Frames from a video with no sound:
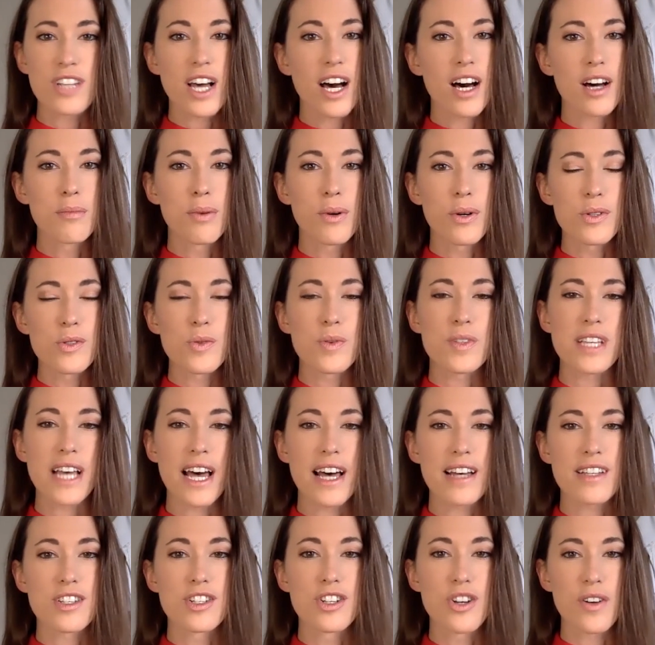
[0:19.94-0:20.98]
Todd Bowles was
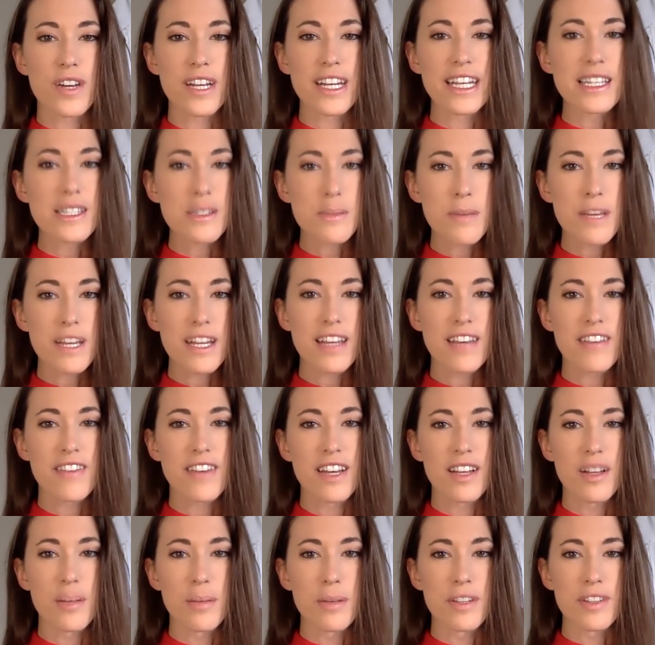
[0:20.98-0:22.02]
asked during his media
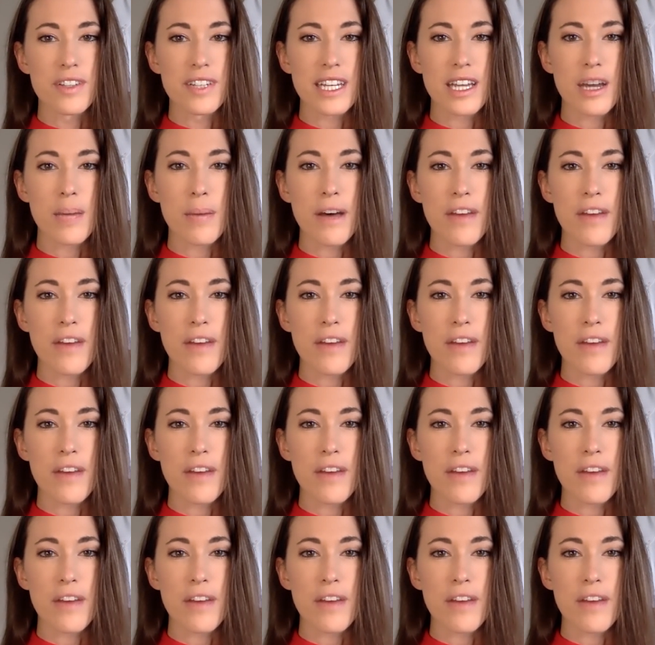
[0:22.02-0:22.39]
availability